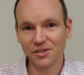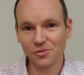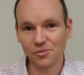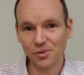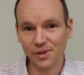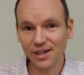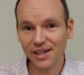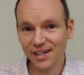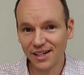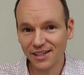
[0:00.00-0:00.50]

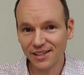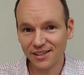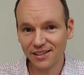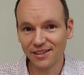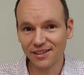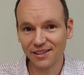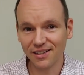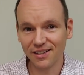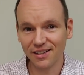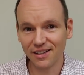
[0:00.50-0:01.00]
We need
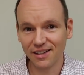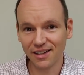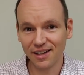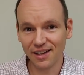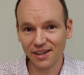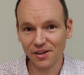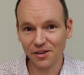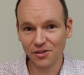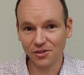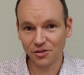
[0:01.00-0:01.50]

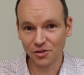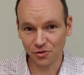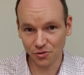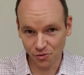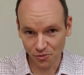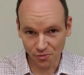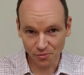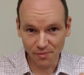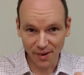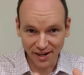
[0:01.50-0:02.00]
to
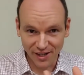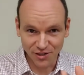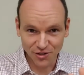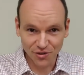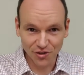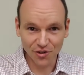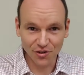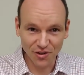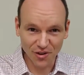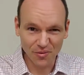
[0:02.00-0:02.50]
make
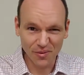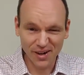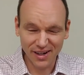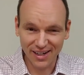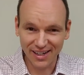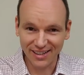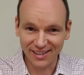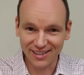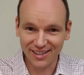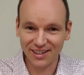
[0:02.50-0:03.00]
sure that we
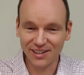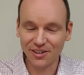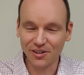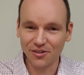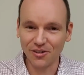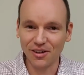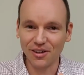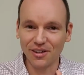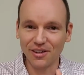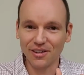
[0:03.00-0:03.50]

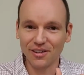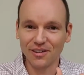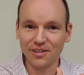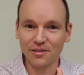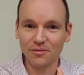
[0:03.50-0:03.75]
continue to